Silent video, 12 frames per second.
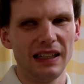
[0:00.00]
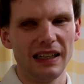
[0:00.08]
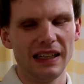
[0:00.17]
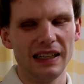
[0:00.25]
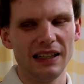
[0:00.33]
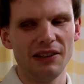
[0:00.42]

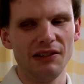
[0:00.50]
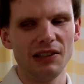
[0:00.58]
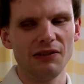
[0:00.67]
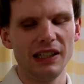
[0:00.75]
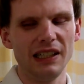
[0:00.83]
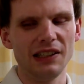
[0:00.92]
and there
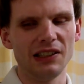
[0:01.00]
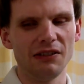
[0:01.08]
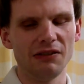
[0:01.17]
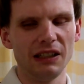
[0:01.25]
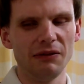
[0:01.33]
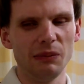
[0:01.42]
is training
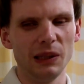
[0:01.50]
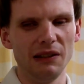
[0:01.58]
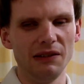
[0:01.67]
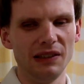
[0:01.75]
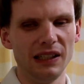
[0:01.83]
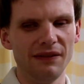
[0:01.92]
software for
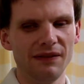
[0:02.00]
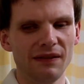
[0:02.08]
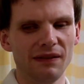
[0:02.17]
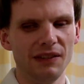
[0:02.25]
both of them